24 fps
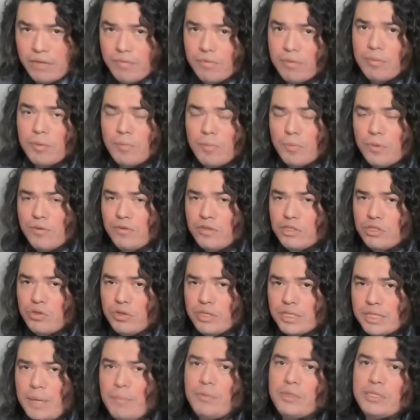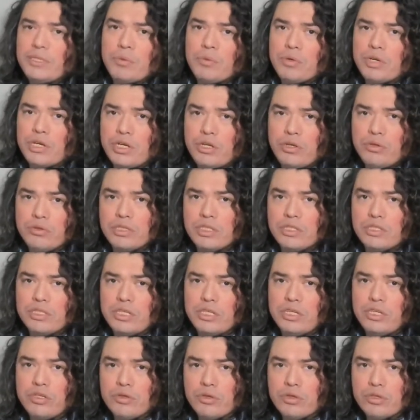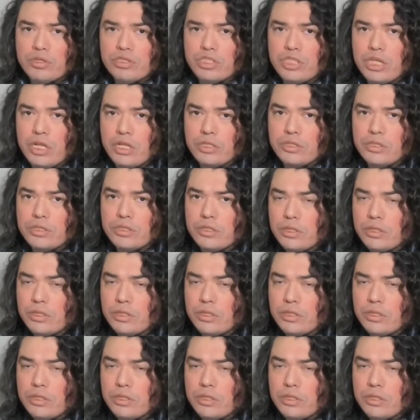from the previous two examples that we're going to use the cylindrical shells.